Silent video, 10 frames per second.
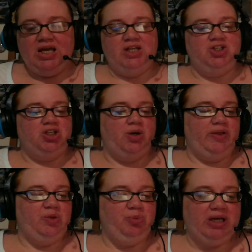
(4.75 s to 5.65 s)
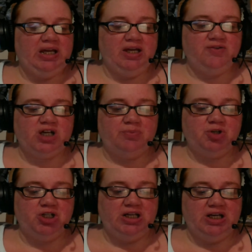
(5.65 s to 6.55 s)
And so at the beginning of Chapter
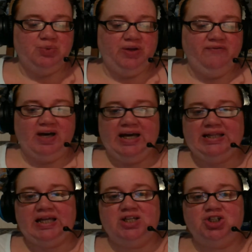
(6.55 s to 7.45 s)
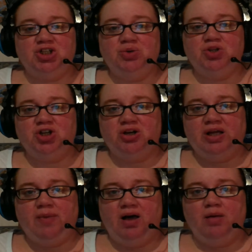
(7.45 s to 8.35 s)
10, we find that his new attorney,
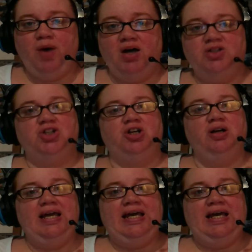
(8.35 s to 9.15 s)
Malcolm Hunter,